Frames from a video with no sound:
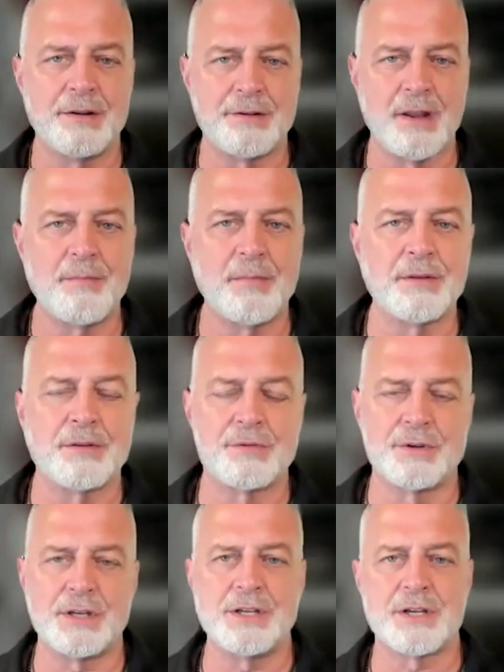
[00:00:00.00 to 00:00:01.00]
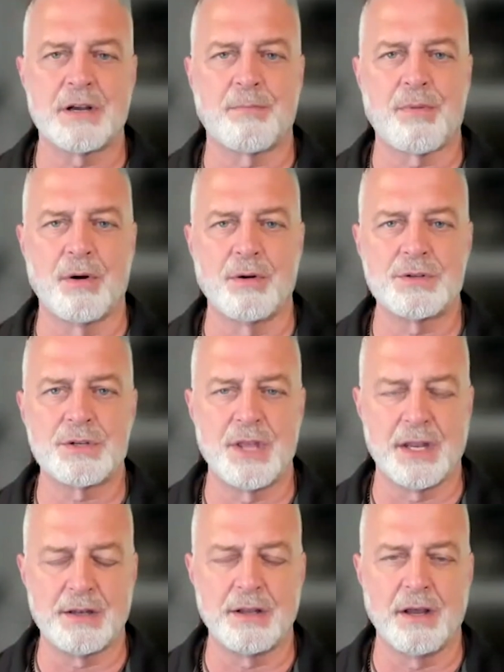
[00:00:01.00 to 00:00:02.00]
the same strategic approach that